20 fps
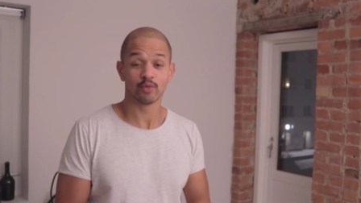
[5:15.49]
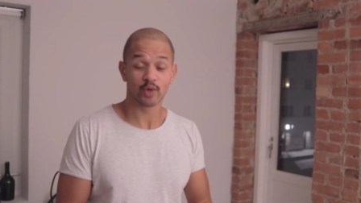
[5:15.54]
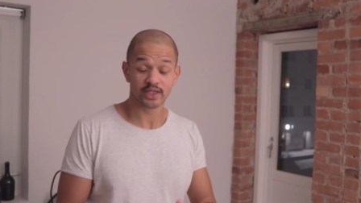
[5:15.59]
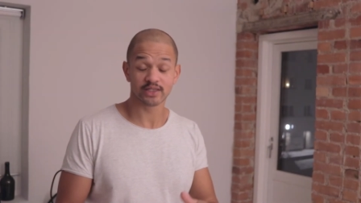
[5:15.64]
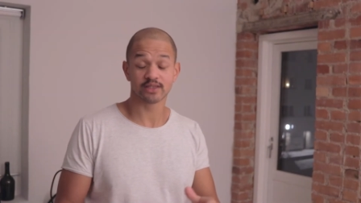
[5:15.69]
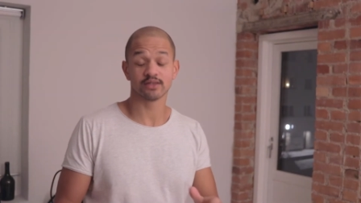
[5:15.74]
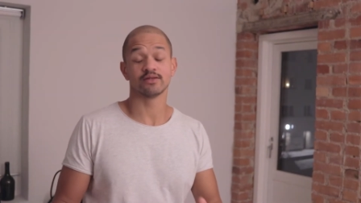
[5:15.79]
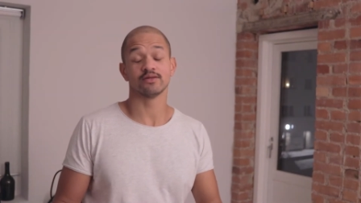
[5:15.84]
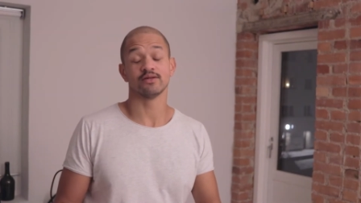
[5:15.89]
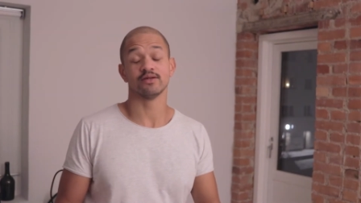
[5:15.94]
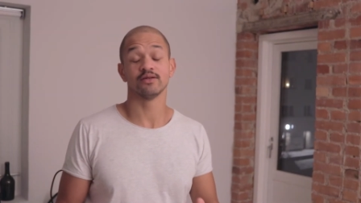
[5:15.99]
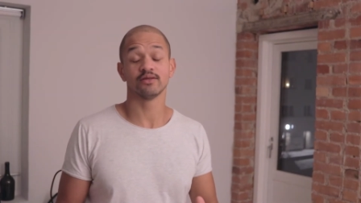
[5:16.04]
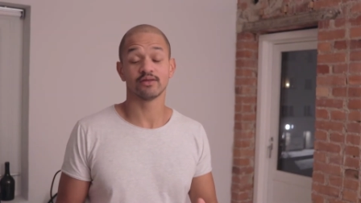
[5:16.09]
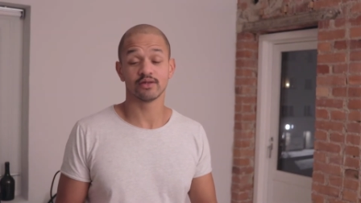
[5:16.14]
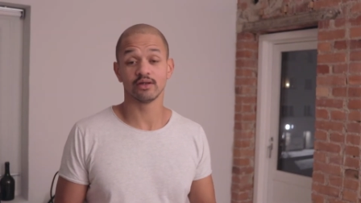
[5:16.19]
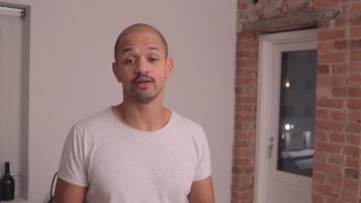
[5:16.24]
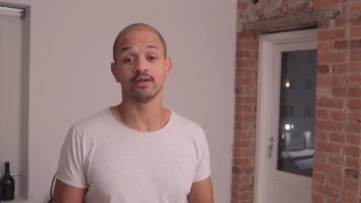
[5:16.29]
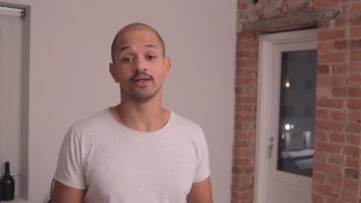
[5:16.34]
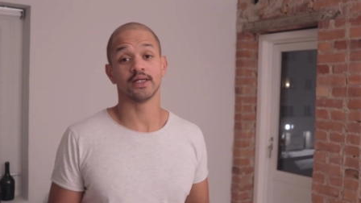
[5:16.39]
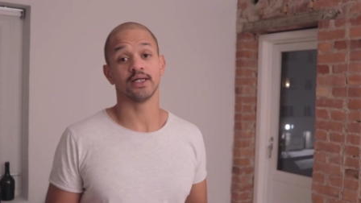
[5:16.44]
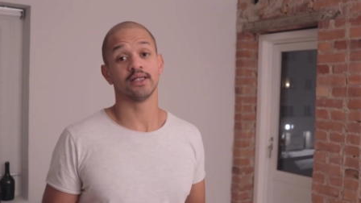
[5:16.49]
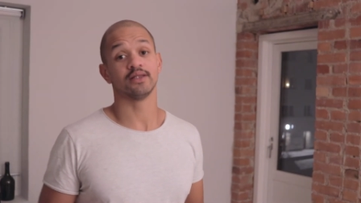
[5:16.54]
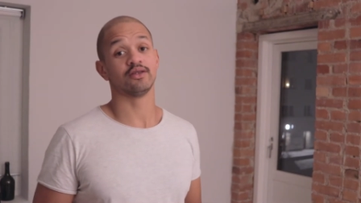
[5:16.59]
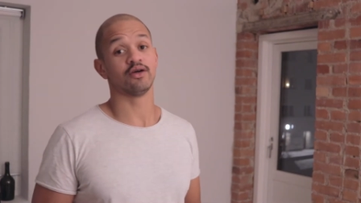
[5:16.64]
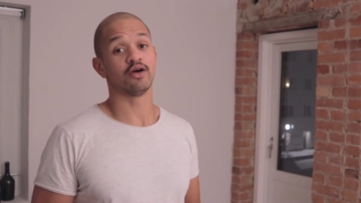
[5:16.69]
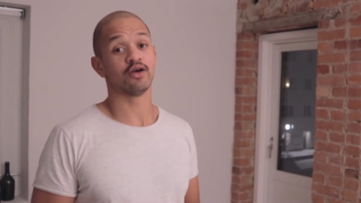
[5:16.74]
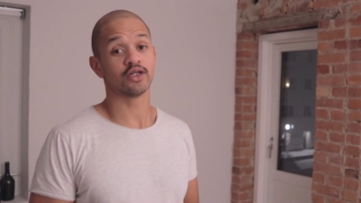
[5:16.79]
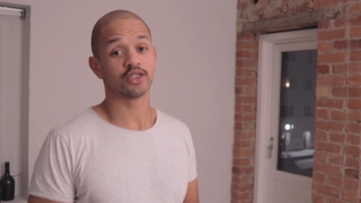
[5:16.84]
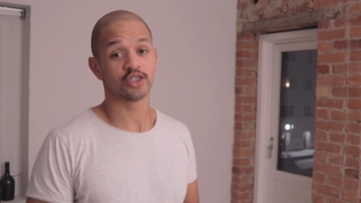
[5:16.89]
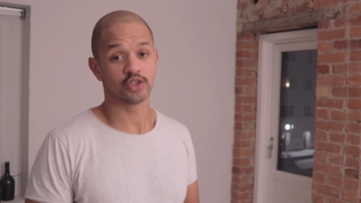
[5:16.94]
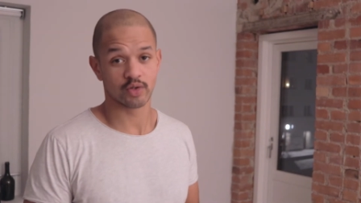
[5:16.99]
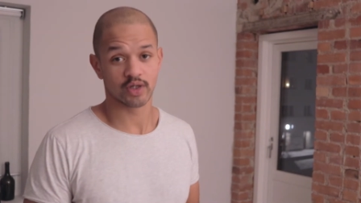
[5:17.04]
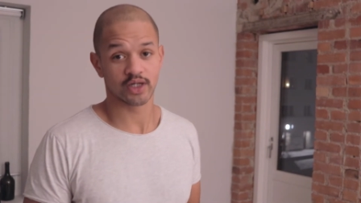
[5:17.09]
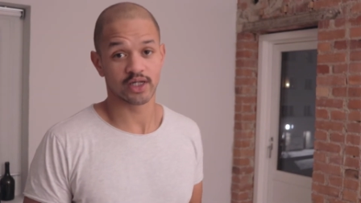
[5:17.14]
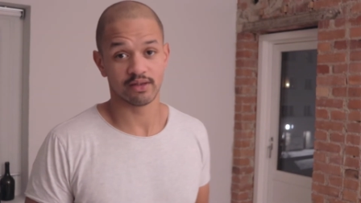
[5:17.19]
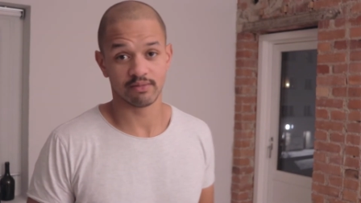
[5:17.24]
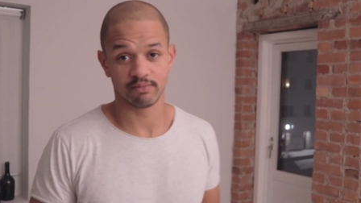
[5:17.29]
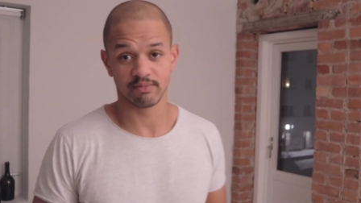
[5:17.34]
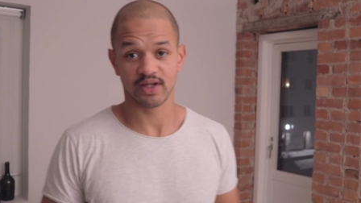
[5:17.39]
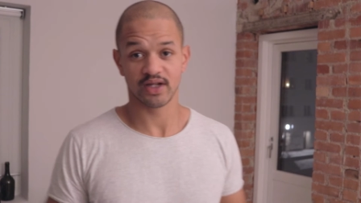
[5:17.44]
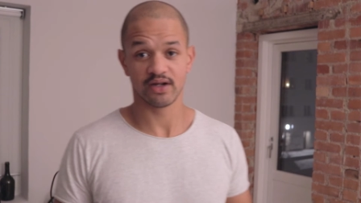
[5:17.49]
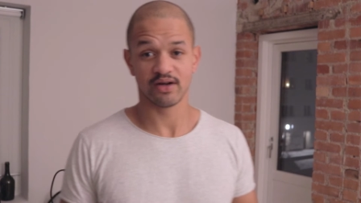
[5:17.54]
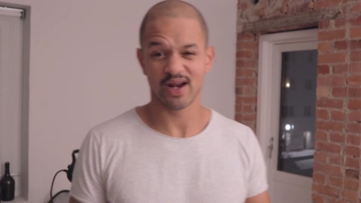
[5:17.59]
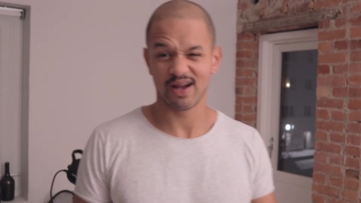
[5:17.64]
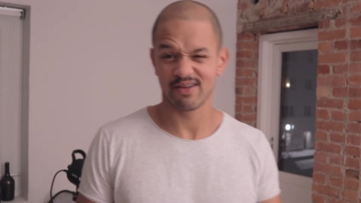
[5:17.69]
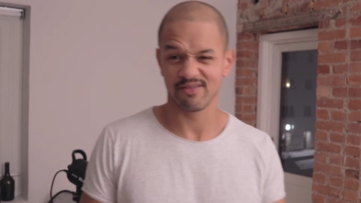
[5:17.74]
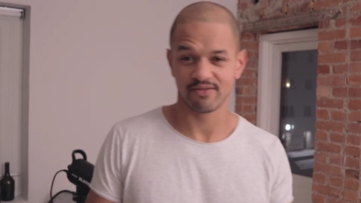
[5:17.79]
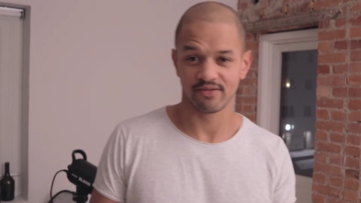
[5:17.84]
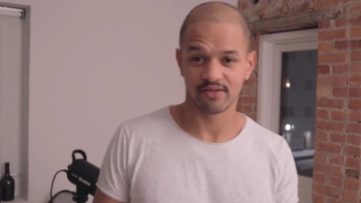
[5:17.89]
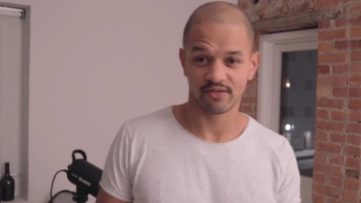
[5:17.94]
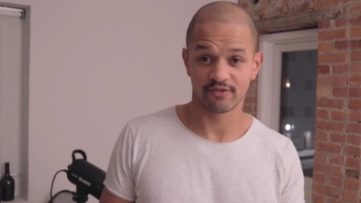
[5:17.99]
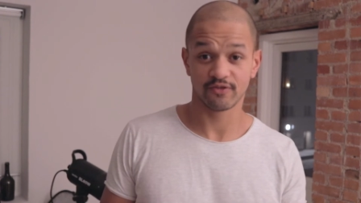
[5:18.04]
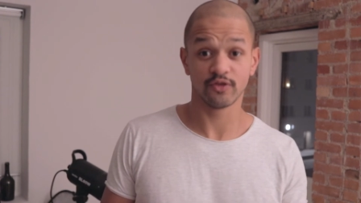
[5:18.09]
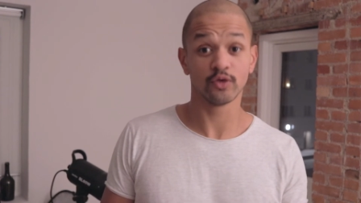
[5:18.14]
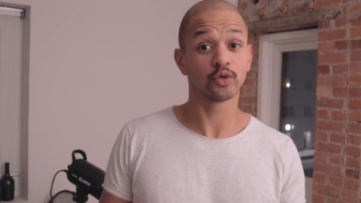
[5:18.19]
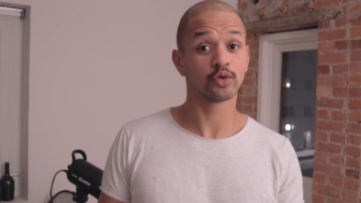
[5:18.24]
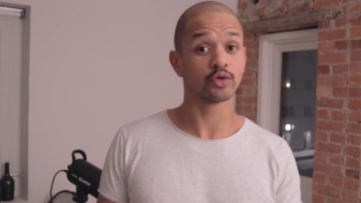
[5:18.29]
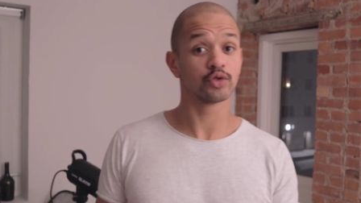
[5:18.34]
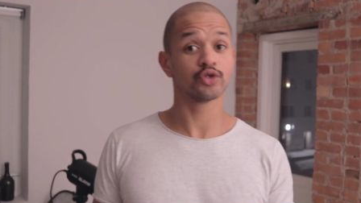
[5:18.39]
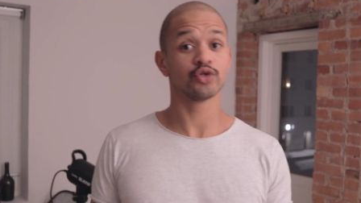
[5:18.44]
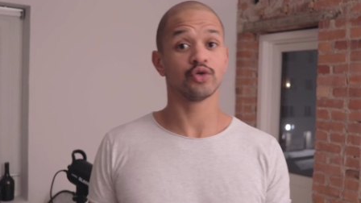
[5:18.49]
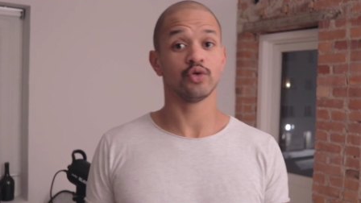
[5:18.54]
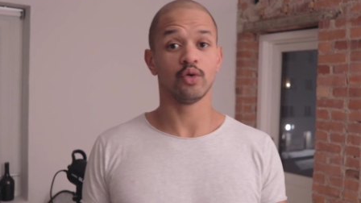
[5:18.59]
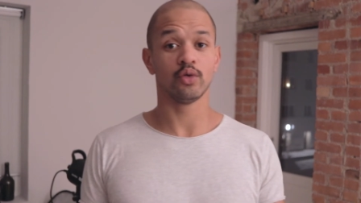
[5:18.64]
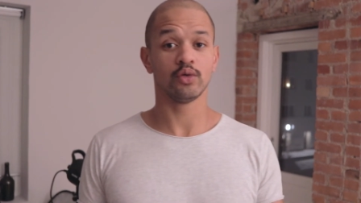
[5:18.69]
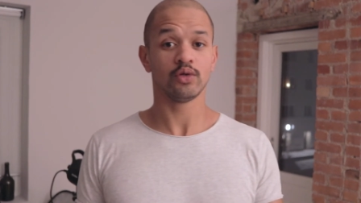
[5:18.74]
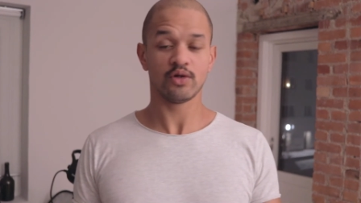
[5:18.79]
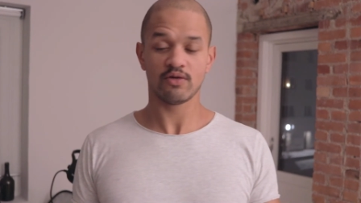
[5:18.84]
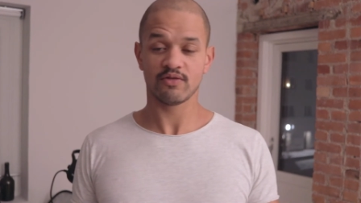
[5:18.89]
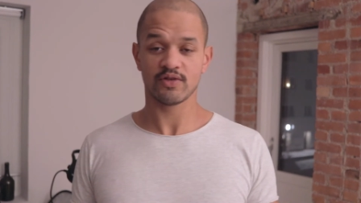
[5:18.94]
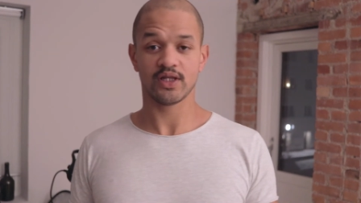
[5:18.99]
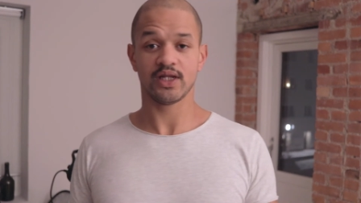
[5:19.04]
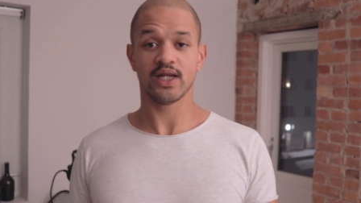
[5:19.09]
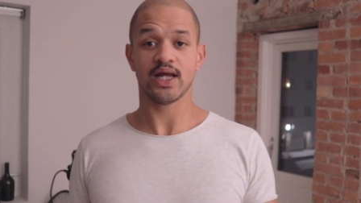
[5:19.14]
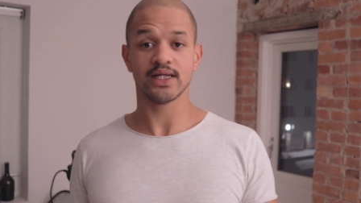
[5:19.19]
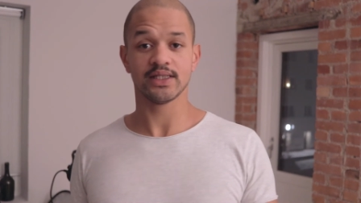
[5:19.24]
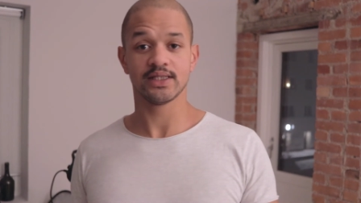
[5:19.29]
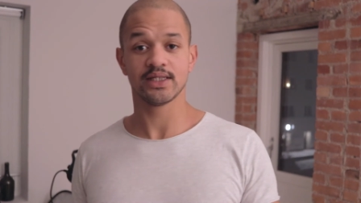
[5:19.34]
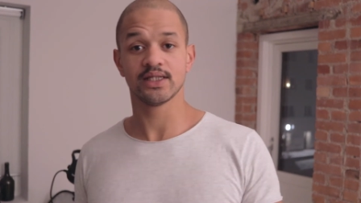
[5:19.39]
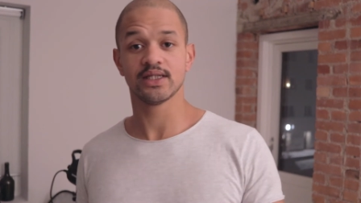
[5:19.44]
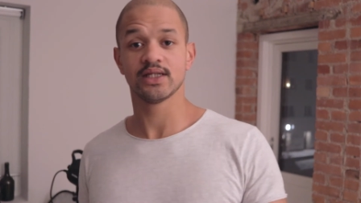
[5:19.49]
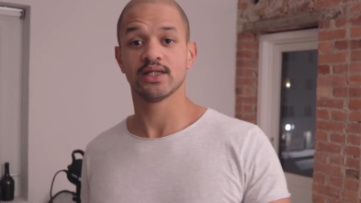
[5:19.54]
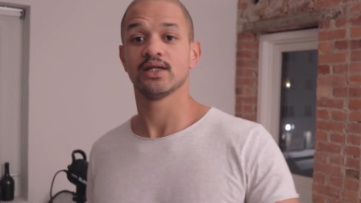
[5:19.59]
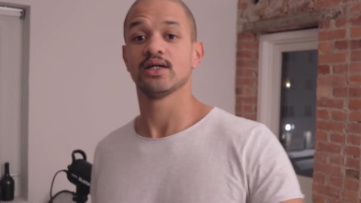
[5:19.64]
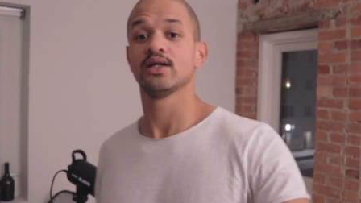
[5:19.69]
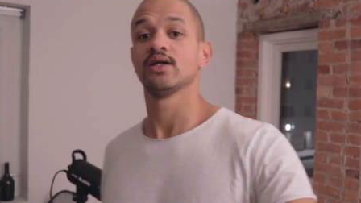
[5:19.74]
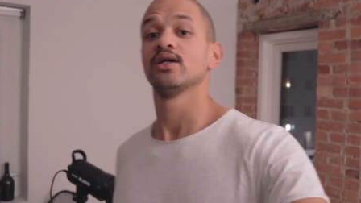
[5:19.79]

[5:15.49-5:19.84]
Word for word: waited until it got dark so I can better have uh, full control over the lighting.